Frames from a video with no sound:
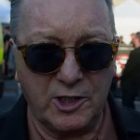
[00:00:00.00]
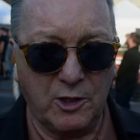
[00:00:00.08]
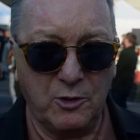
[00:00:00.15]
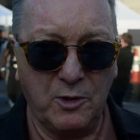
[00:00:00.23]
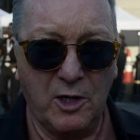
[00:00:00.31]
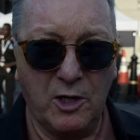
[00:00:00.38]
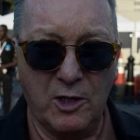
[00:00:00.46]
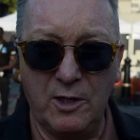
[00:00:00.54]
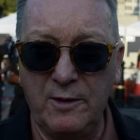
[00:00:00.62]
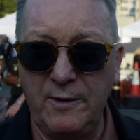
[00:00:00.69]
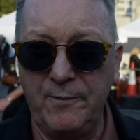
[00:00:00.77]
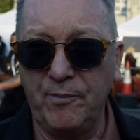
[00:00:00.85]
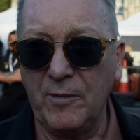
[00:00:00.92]
You know, a
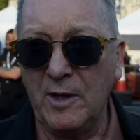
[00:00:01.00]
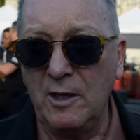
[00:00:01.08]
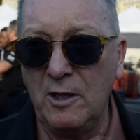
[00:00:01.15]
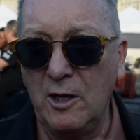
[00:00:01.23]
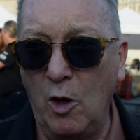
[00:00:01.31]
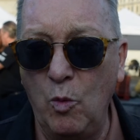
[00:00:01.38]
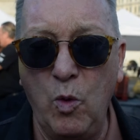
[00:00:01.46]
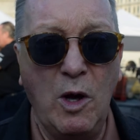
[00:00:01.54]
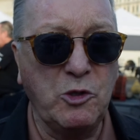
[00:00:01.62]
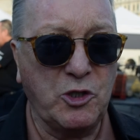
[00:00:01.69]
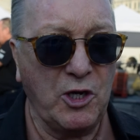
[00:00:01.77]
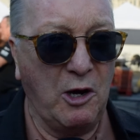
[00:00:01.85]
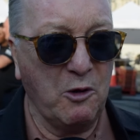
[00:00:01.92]

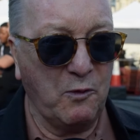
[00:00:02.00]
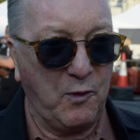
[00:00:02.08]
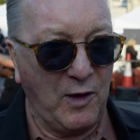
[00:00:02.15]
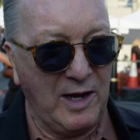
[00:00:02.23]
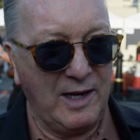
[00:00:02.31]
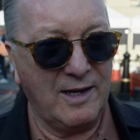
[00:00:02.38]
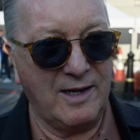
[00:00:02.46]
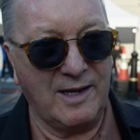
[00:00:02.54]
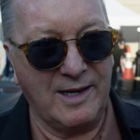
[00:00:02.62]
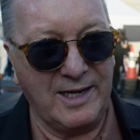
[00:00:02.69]
world title fight,